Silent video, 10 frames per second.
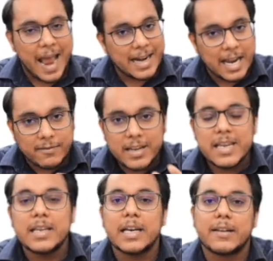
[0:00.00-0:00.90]
And every
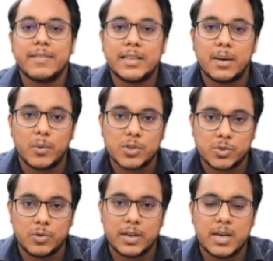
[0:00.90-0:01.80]
year when the
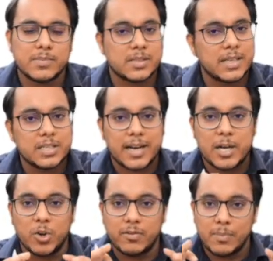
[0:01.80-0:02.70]
monsoon comes, such
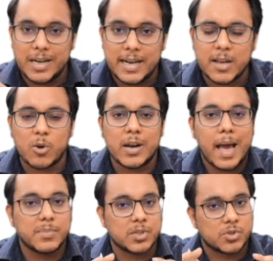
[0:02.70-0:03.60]
kind of a building
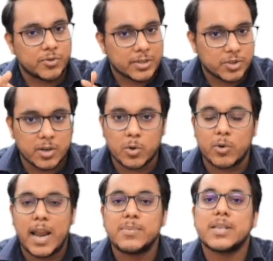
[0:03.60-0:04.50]
collapse, structural
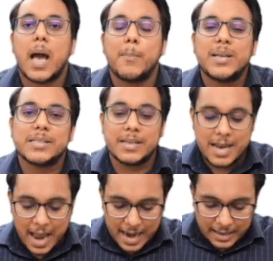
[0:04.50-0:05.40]
collapse happens.
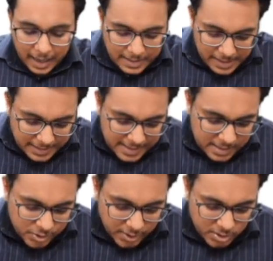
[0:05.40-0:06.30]
And under these
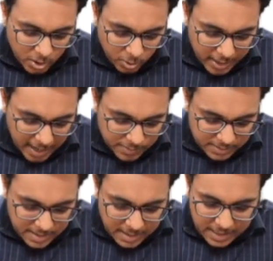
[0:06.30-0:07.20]
structural collapse,
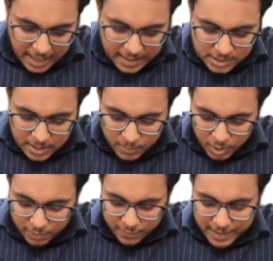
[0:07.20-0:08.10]
large number
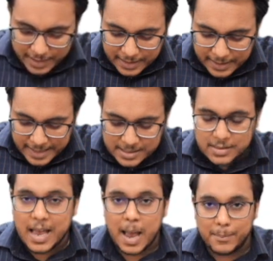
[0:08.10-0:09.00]
of fatalities
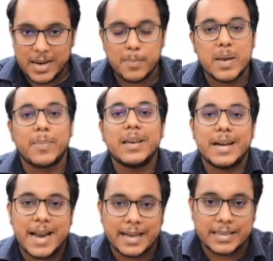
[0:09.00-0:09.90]
happen, people
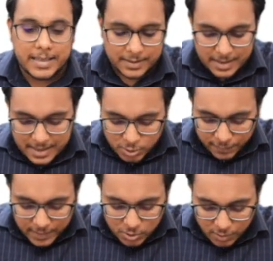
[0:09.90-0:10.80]
die there. So
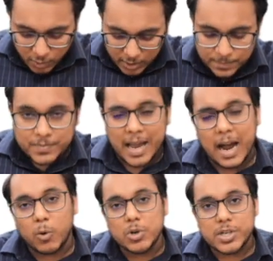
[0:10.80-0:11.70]
first of all, a
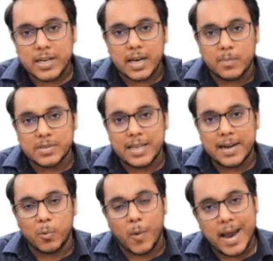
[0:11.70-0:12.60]
question comes that
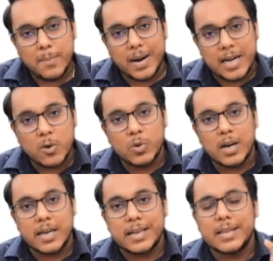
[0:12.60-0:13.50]
why
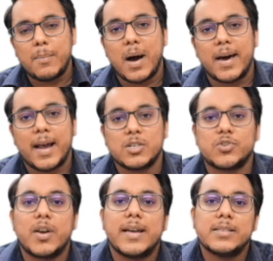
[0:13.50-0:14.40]
particularly the
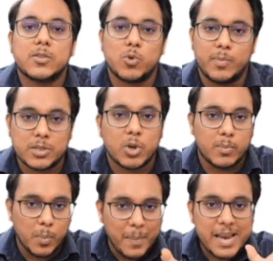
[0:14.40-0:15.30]
Maharashtra is so much, or
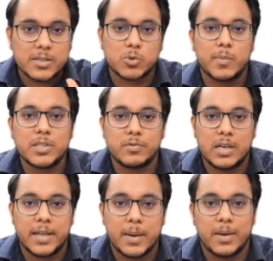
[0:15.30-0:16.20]
Mumbai is so much
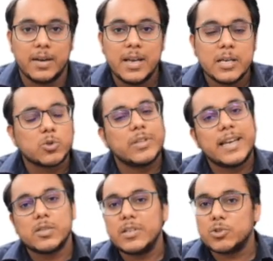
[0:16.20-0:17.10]
vulnerable. So there
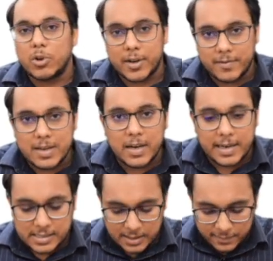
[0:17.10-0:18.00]
is one geographical reason.